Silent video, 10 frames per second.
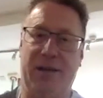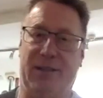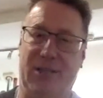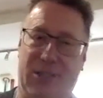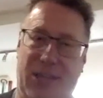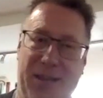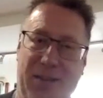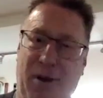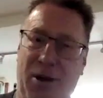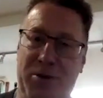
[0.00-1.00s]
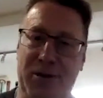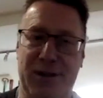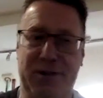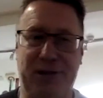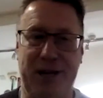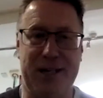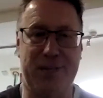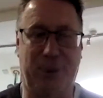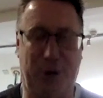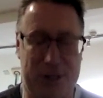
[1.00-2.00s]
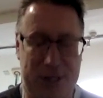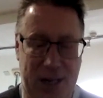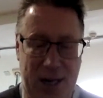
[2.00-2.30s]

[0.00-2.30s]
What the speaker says: just down the road in a different enterprise.